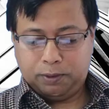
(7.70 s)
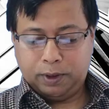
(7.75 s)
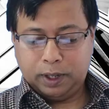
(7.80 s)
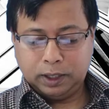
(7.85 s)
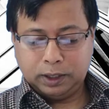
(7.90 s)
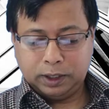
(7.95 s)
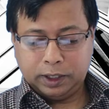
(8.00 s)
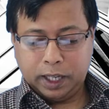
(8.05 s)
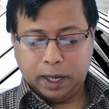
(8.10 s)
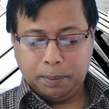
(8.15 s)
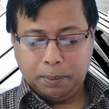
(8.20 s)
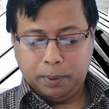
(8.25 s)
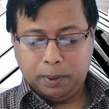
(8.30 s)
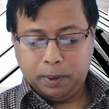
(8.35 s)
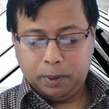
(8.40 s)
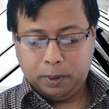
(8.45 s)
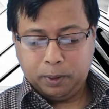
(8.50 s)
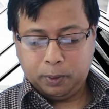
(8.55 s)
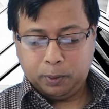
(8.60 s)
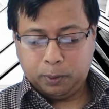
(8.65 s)
First step,
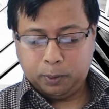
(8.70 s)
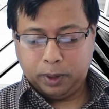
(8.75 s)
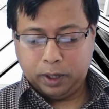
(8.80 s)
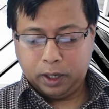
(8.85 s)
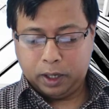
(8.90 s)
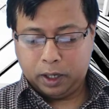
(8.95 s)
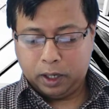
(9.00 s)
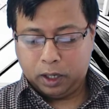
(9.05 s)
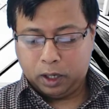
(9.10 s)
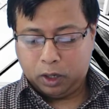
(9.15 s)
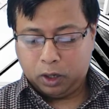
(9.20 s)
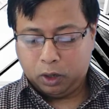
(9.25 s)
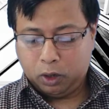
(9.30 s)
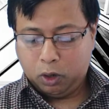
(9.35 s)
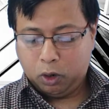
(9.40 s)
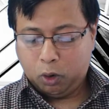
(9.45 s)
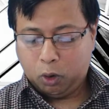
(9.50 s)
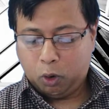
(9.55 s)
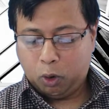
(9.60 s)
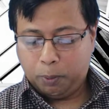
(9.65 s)
we're going to
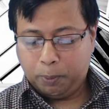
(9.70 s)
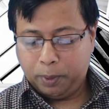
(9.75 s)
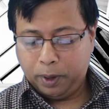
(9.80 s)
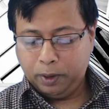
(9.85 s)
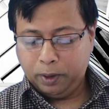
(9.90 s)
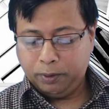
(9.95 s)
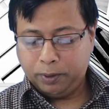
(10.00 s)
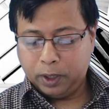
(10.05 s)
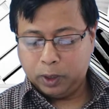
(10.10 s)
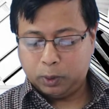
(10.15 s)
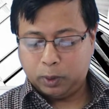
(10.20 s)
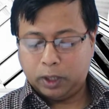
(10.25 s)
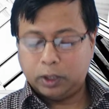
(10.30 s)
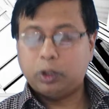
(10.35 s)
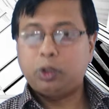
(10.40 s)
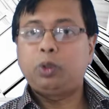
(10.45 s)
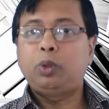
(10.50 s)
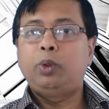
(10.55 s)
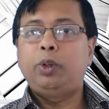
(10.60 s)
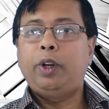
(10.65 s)
open Visual
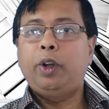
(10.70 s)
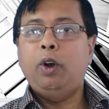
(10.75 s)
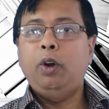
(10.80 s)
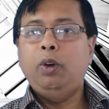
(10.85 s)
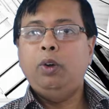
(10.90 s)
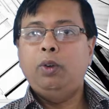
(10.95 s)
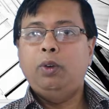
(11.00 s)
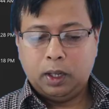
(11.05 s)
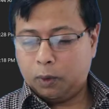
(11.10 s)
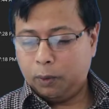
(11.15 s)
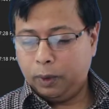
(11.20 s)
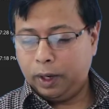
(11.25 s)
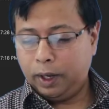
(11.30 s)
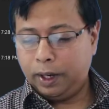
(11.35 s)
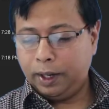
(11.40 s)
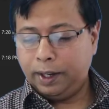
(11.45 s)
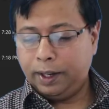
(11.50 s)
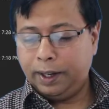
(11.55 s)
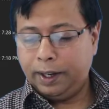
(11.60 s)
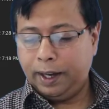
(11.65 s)
Studio. We're
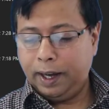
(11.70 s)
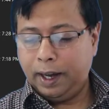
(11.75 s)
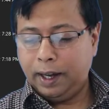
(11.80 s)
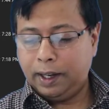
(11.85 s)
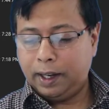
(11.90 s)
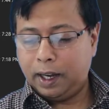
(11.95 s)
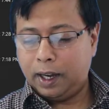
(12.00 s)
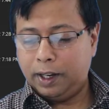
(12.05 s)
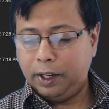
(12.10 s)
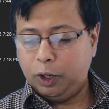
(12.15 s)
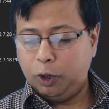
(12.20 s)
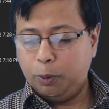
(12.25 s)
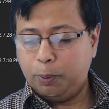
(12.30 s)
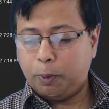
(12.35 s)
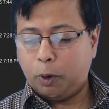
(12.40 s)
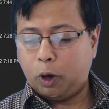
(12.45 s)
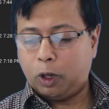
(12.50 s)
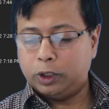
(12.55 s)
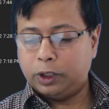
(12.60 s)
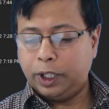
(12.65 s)
going to create a new
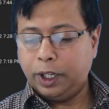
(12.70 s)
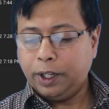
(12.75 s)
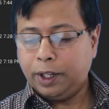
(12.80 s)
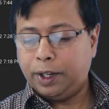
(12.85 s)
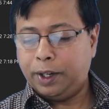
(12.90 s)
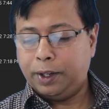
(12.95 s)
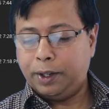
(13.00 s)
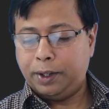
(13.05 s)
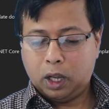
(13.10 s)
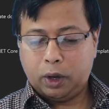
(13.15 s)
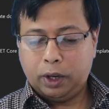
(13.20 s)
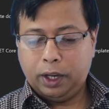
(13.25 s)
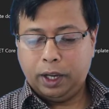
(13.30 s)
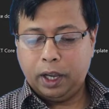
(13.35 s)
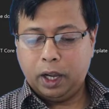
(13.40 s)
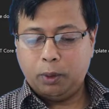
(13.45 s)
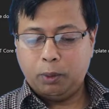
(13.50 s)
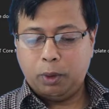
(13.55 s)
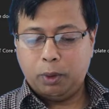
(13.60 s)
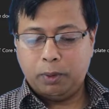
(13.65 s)
project.
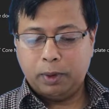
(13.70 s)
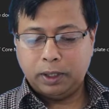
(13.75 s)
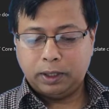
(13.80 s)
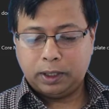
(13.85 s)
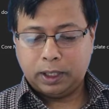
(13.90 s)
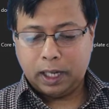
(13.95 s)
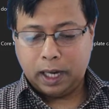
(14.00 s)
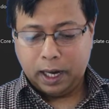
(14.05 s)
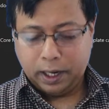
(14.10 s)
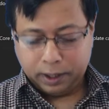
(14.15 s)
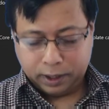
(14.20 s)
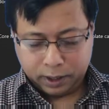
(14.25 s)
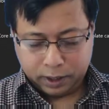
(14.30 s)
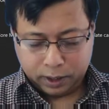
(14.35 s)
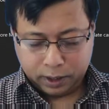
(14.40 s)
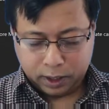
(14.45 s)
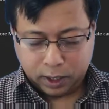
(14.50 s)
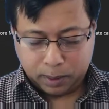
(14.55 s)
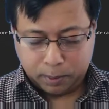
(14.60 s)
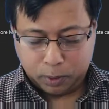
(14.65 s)
Here we will
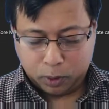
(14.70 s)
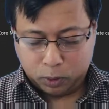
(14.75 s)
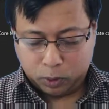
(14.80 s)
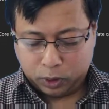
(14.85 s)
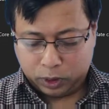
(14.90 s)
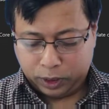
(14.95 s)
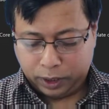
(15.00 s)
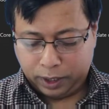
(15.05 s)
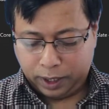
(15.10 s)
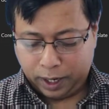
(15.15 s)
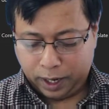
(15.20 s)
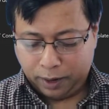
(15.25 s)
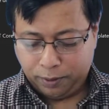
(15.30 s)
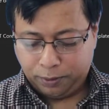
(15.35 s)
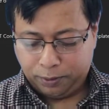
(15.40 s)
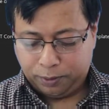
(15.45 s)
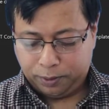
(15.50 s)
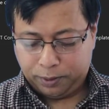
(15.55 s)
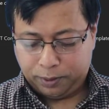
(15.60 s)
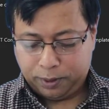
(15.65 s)
select WCF
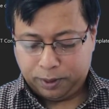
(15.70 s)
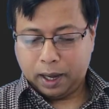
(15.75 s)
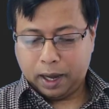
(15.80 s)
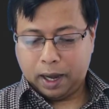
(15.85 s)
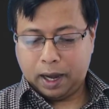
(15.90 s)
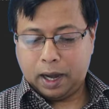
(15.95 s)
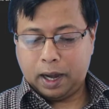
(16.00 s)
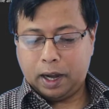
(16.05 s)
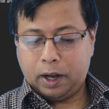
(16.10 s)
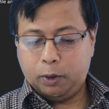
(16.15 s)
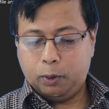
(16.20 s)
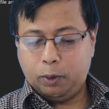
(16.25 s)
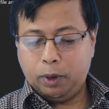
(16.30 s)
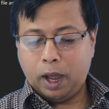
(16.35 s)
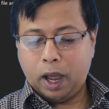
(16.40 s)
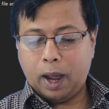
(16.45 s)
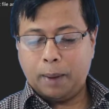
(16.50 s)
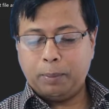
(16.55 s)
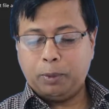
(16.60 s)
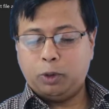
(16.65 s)
and we
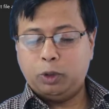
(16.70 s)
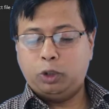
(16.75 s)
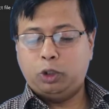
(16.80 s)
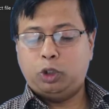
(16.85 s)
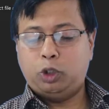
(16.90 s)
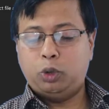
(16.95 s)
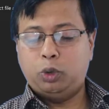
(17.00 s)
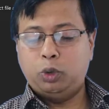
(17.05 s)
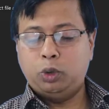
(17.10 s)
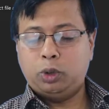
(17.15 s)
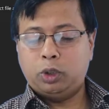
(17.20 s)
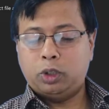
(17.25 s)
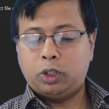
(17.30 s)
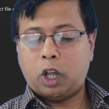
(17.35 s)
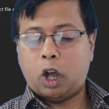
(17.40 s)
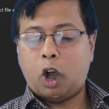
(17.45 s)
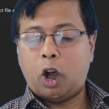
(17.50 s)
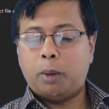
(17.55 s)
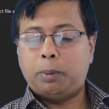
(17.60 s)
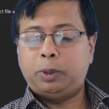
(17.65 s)
have to choose
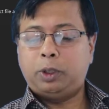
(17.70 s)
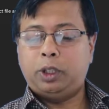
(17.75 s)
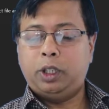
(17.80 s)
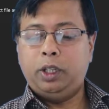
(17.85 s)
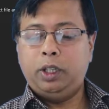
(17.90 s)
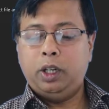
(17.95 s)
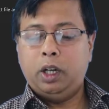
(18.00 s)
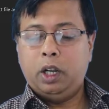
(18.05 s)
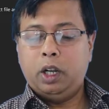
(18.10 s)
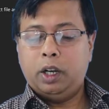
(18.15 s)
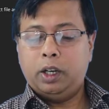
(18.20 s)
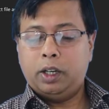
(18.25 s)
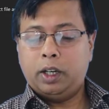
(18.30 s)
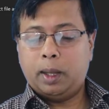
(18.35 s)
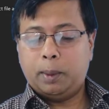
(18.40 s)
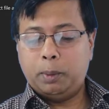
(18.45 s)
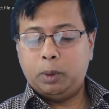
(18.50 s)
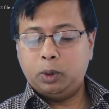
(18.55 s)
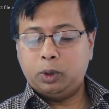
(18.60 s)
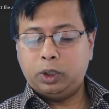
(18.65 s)
the option
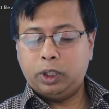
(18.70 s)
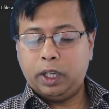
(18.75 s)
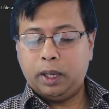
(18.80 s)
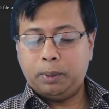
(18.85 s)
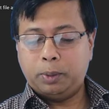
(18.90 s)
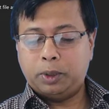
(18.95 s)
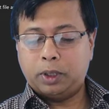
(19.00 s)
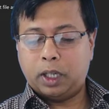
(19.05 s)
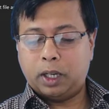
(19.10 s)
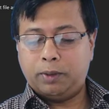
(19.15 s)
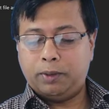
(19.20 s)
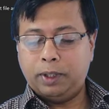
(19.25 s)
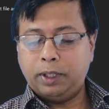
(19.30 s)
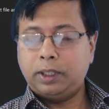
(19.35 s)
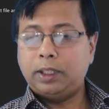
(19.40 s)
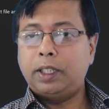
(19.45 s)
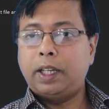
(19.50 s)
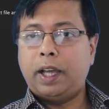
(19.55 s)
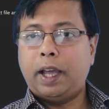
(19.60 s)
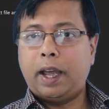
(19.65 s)
WCF
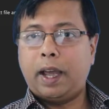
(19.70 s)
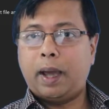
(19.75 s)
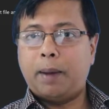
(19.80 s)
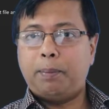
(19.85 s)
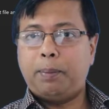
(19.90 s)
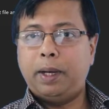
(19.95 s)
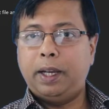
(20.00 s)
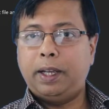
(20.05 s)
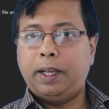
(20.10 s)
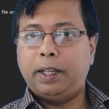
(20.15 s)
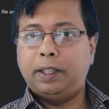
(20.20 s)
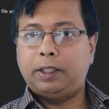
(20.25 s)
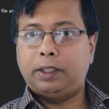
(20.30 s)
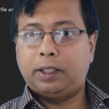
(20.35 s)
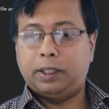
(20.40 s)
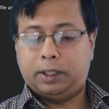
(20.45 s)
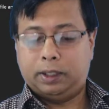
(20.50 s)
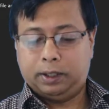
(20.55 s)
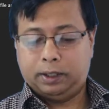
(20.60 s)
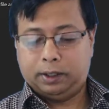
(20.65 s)
Service
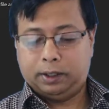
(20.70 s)
Application.